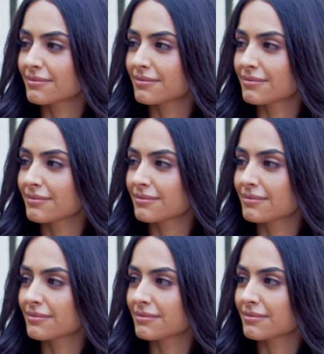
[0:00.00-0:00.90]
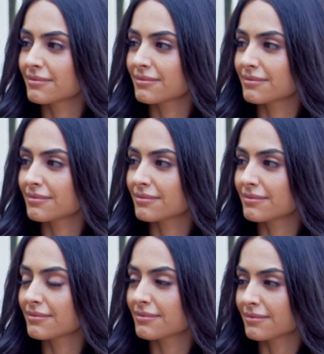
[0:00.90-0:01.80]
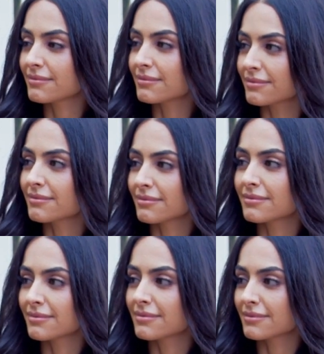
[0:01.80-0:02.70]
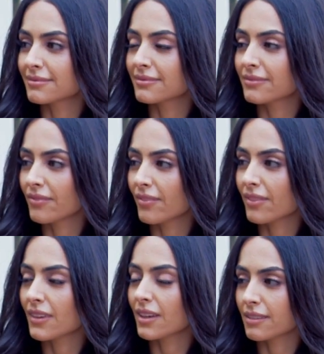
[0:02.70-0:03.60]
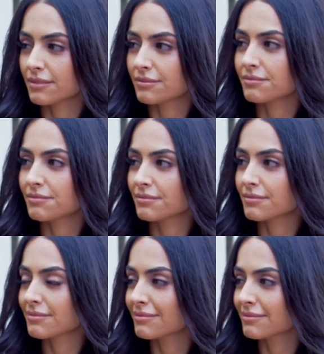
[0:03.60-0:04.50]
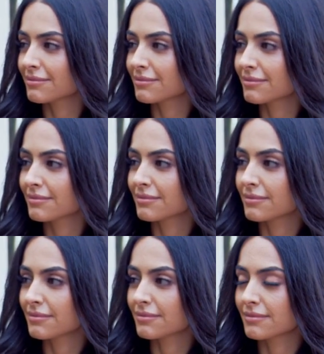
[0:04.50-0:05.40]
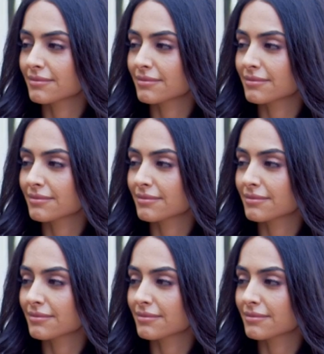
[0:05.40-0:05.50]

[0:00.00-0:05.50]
[no speech]